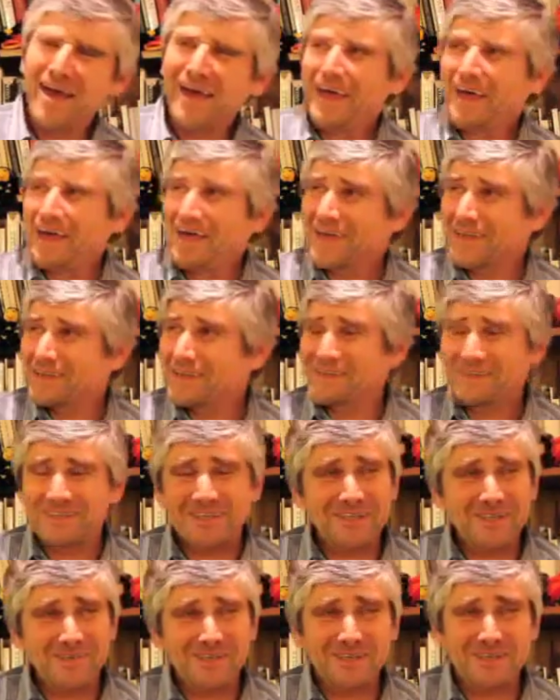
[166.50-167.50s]
It's
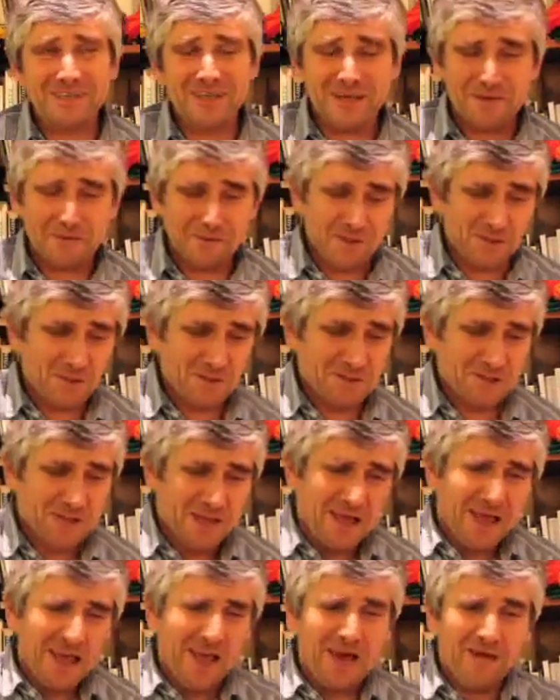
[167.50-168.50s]
interesting, because
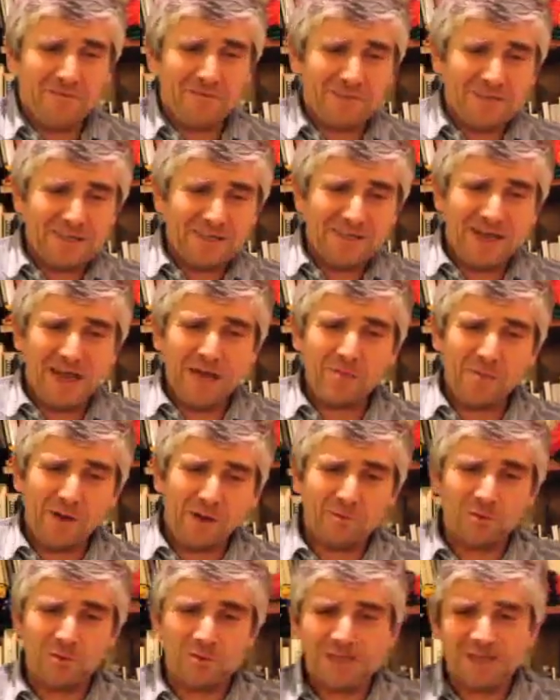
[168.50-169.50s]
every time I
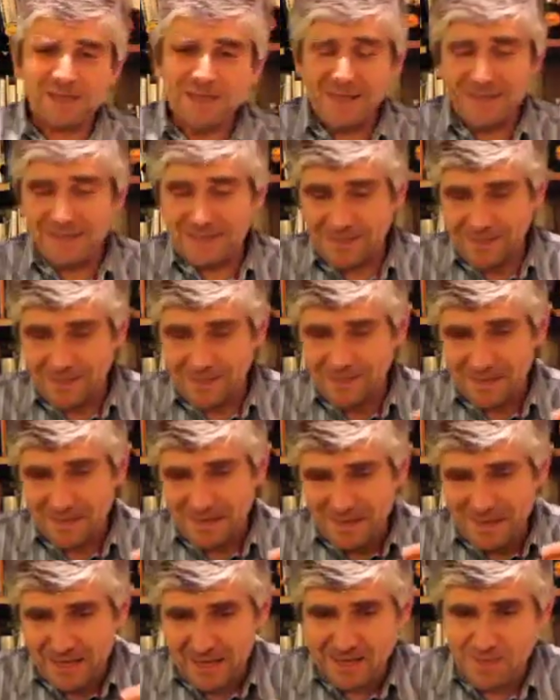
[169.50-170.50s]
was attending the
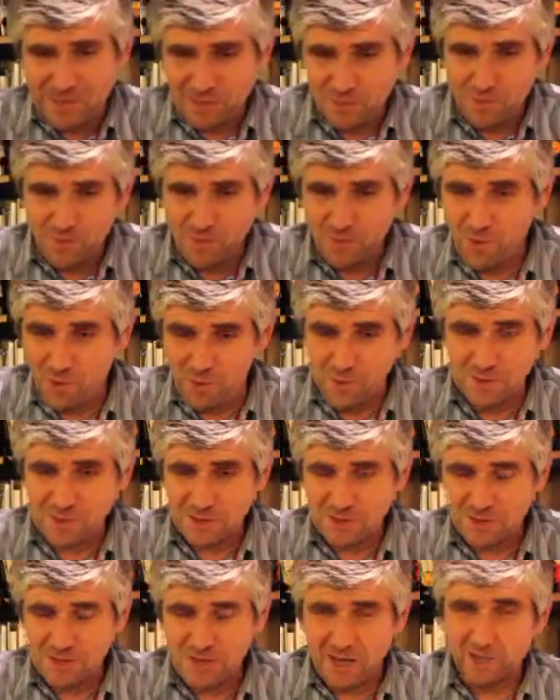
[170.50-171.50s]
next performance,
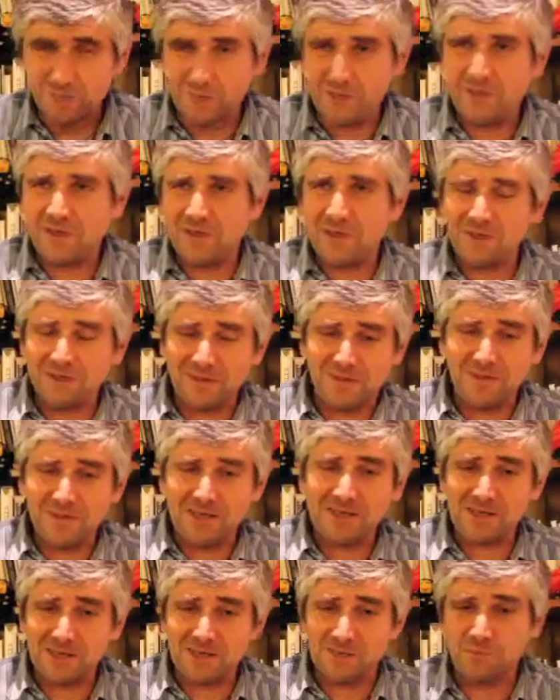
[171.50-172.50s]
I would think that this
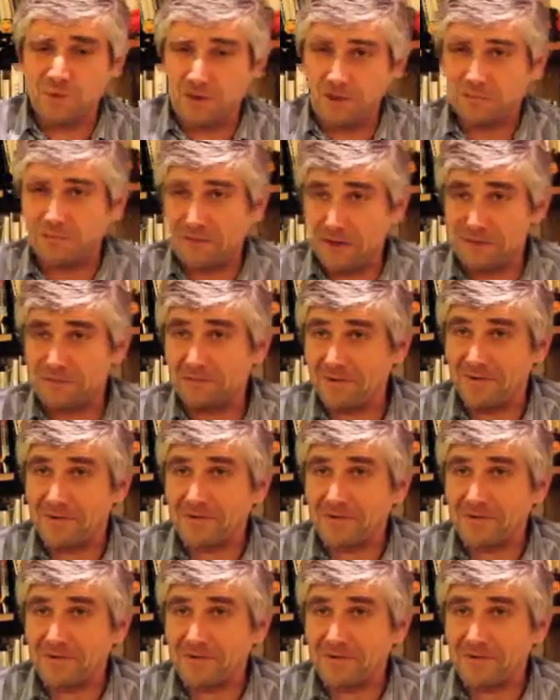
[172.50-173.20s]
is my favorite.